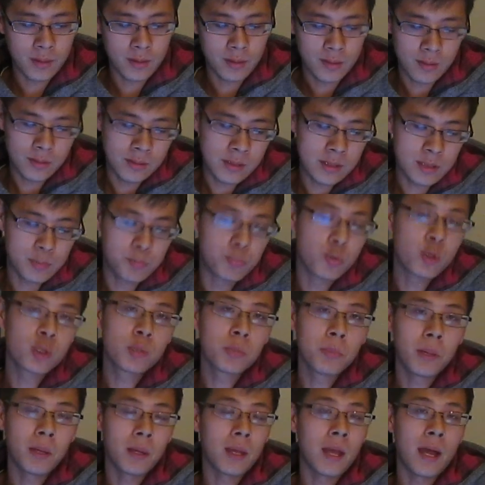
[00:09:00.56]
this
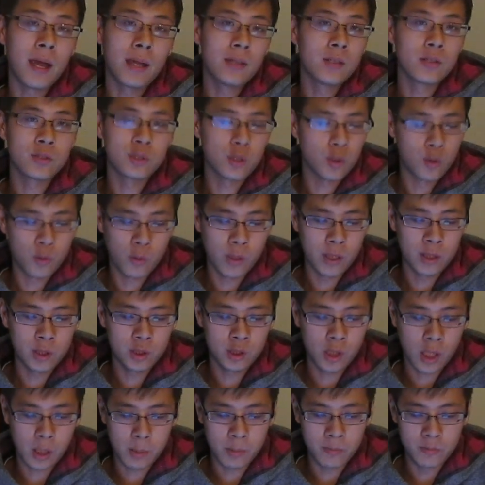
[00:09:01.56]
Bridgeman guy does a great
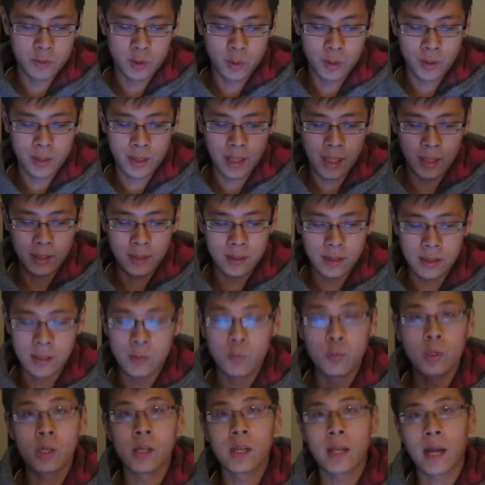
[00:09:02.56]
job of doing that. He
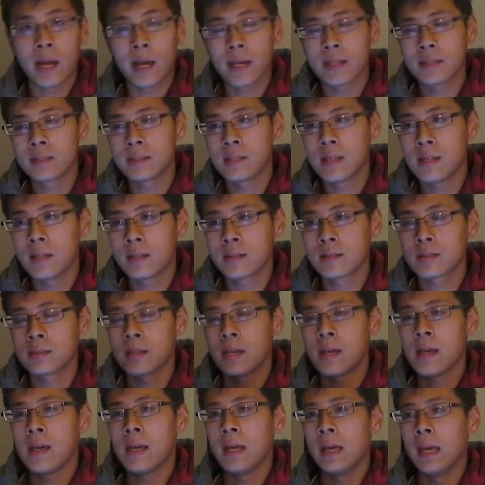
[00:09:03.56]
realized this
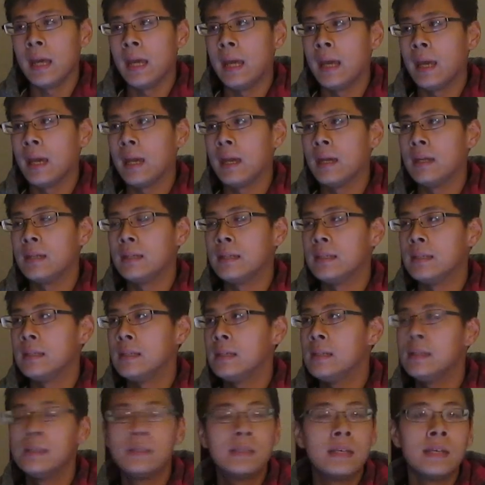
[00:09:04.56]
and
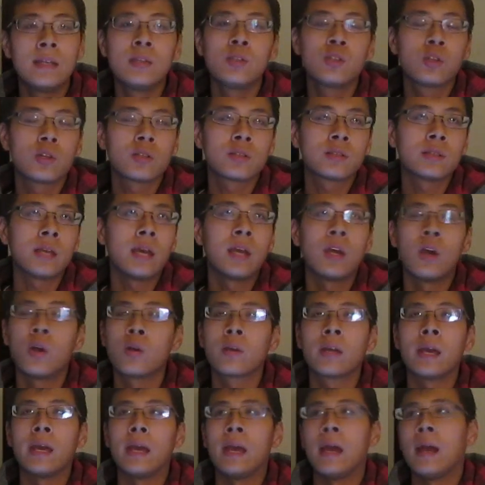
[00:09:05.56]
he didn't just say,
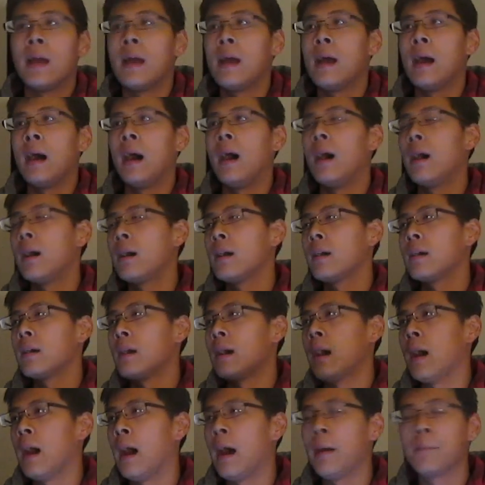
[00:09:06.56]
okay,
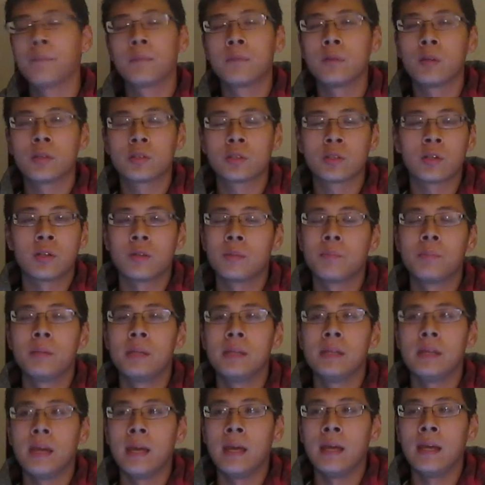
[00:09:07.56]
I'm just going to
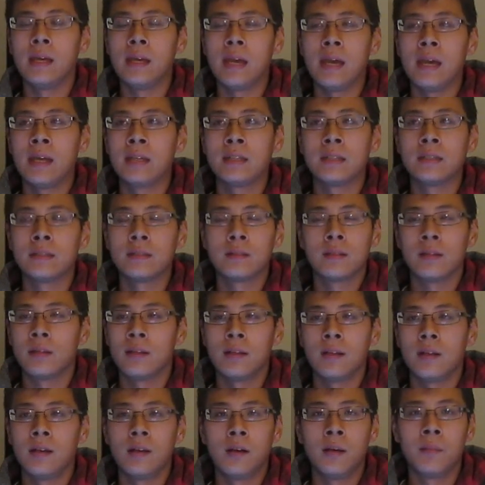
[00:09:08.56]
be a, an a,
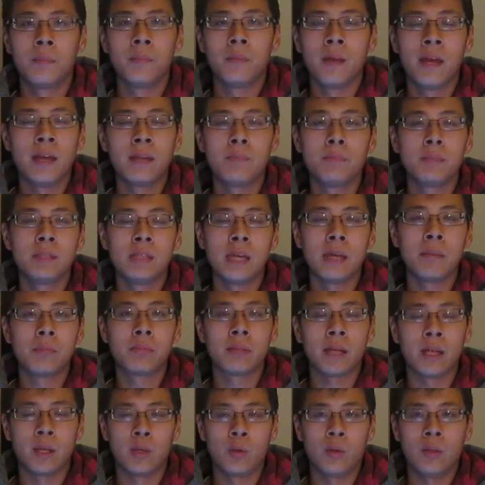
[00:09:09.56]
a NBA
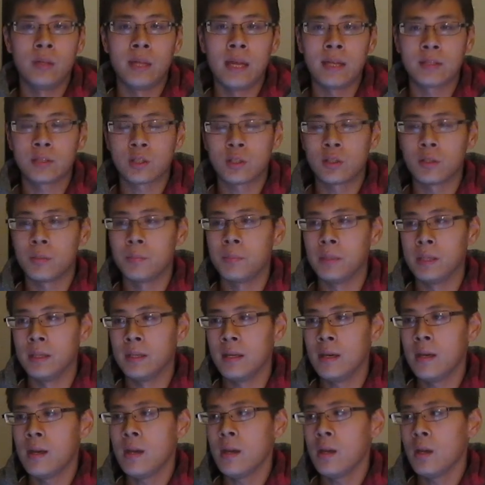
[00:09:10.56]
player, and that's going to be
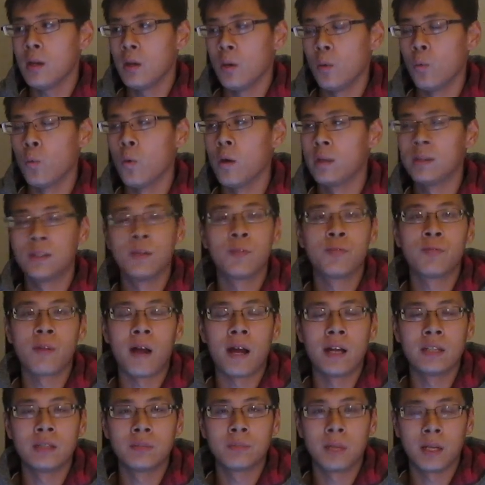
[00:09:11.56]
what
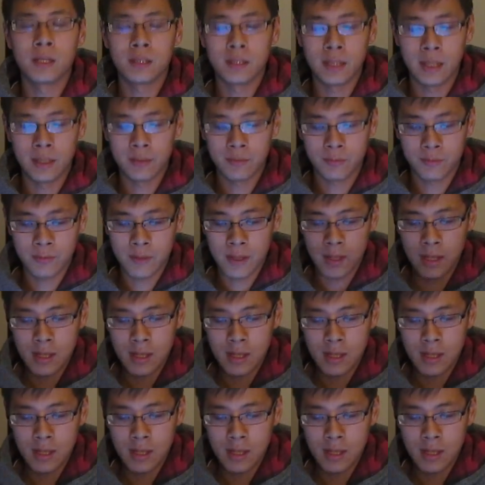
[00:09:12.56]
defines my life.